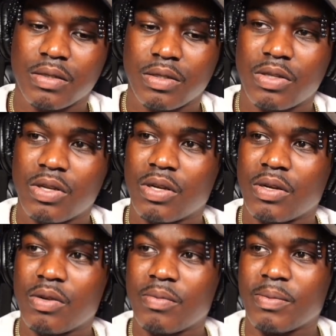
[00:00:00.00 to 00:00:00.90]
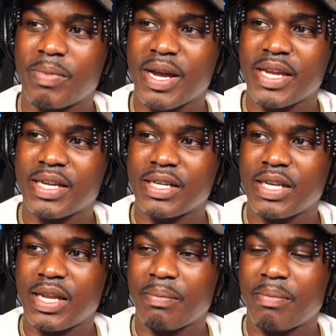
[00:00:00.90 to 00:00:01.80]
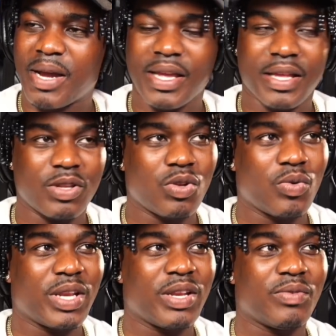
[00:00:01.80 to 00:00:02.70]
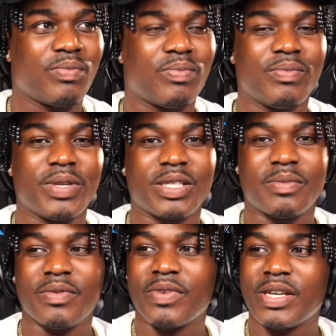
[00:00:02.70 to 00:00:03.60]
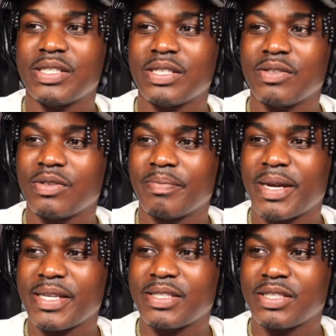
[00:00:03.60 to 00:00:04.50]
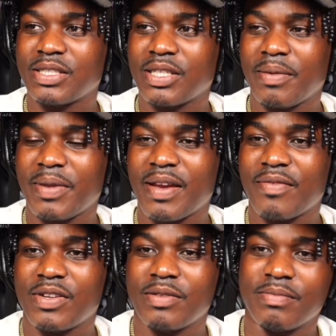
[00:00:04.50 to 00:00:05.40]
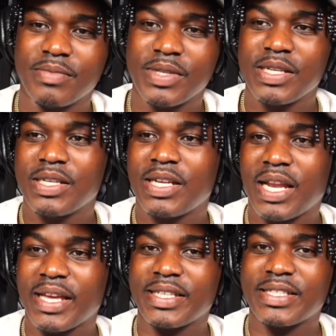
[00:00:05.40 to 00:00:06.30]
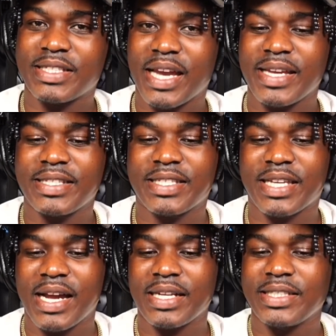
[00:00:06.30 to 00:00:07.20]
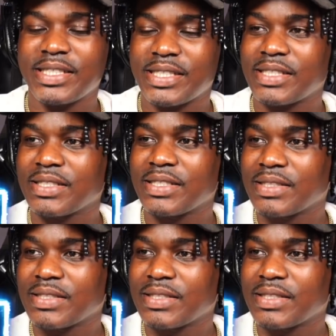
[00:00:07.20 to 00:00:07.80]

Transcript: You know them biker bike. You know when the niggas be racing on the bikes and shit, they be having them like tights kind of shit.